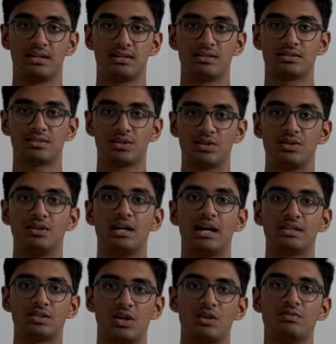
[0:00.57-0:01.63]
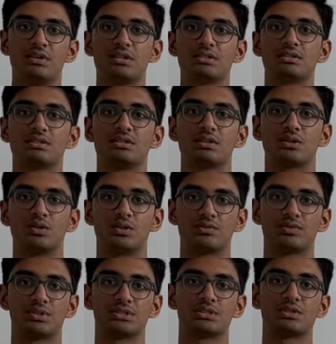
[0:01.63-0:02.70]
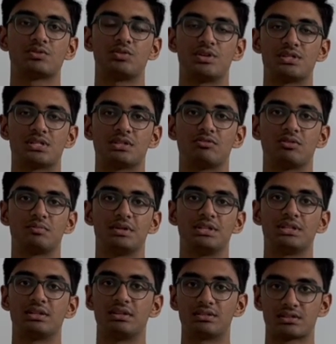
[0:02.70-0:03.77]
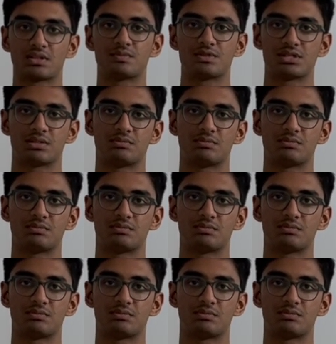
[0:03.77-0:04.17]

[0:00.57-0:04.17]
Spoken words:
so as always, the code for this question will be in the description,